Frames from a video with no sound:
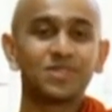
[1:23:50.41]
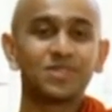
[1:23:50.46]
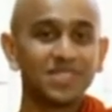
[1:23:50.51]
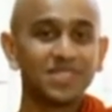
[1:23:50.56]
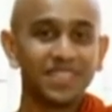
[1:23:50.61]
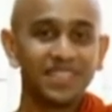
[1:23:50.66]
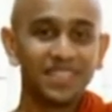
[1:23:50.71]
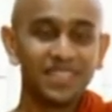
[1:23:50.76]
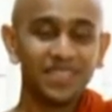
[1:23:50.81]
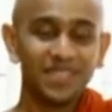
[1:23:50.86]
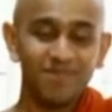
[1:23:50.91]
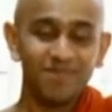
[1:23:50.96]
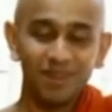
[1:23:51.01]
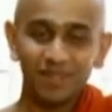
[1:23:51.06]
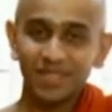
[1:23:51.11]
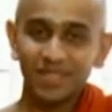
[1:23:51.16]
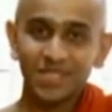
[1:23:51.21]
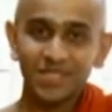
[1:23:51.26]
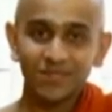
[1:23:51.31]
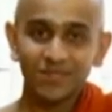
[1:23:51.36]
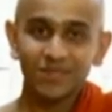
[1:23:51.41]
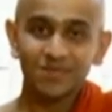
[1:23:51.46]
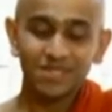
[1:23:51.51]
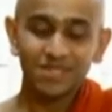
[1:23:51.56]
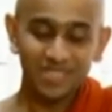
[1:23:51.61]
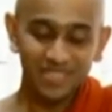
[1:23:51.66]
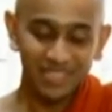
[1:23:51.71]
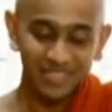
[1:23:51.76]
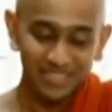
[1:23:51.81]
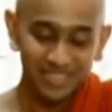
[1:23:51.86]
still in the mother's womb,
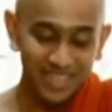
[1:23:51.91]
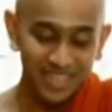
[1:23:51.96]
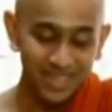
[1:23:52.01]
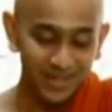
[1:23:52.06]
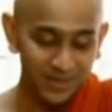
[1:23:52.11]
still they